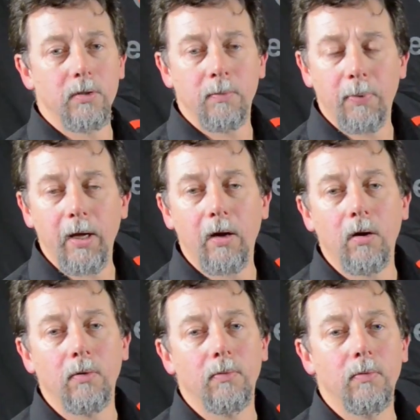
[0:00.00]
at
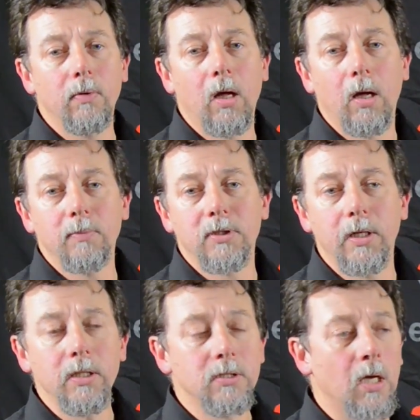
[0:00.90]
power
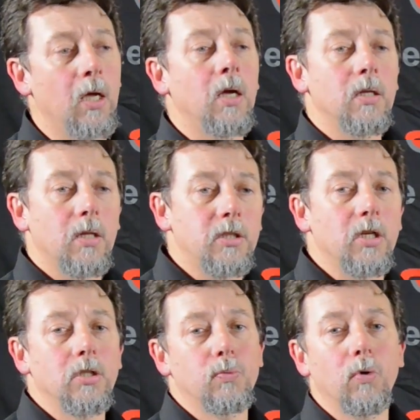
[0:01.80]
settings, they
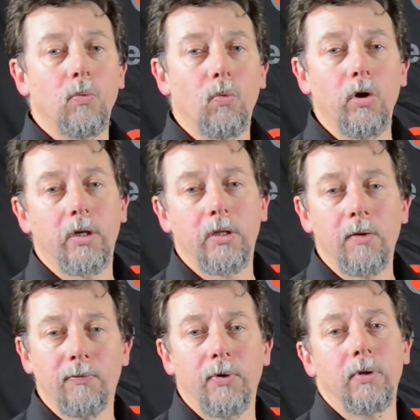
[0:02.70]
just wouldn't work at
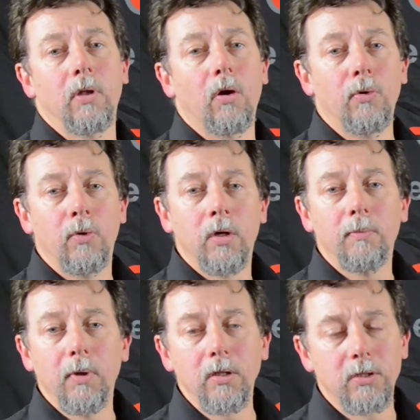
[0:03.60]
that very low
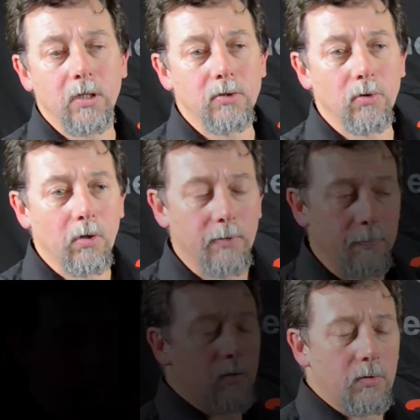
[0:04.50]
millisecond
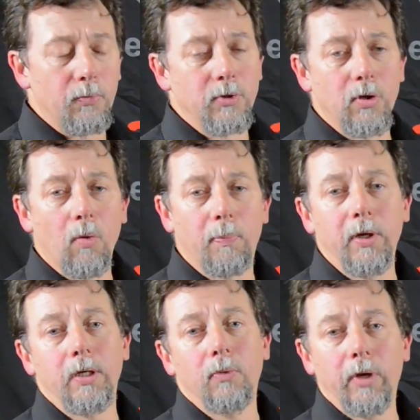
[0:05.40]
driving. The result
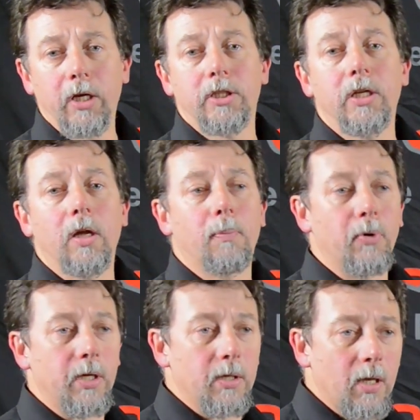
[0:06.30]
being that we actually end up
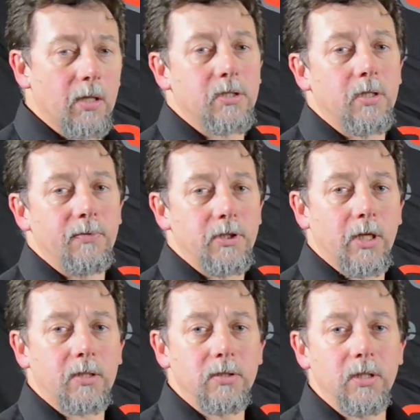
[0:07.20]
putting another set of
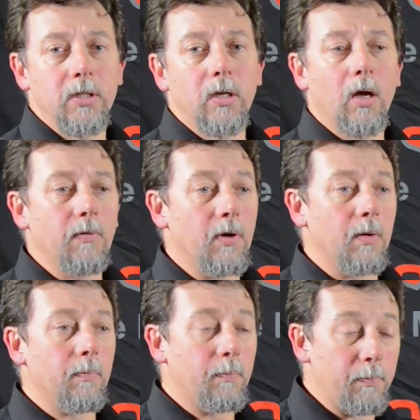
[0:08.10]
injectors in of
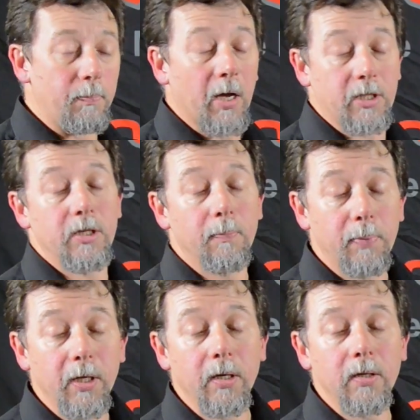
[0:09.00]
actually a
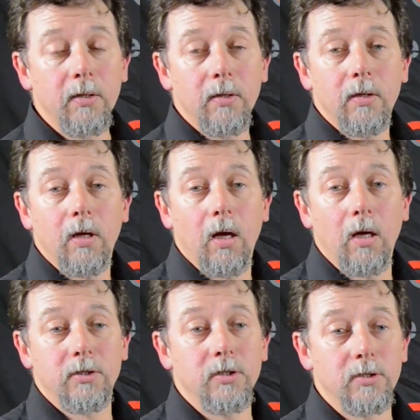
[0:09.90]
bigger
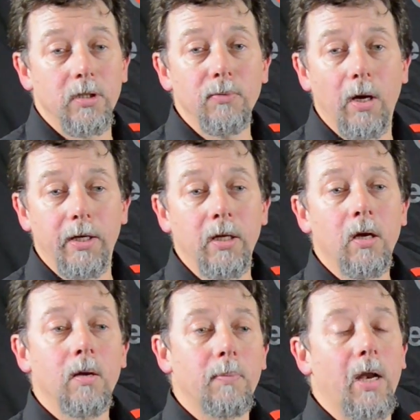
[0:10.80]
CC
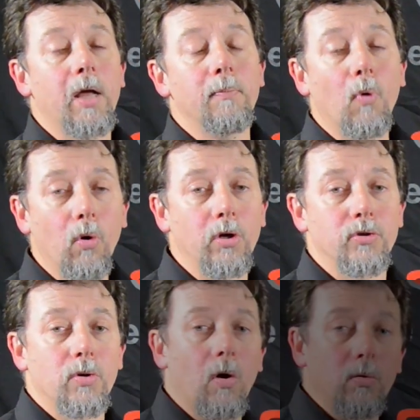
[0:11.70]
rating, but had more
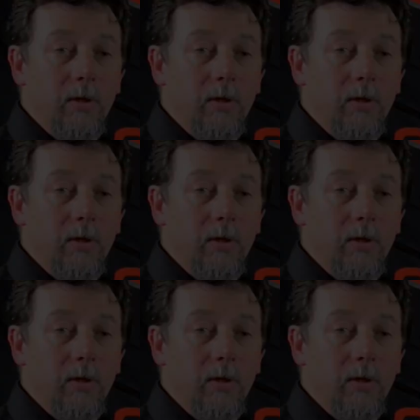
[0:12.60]
control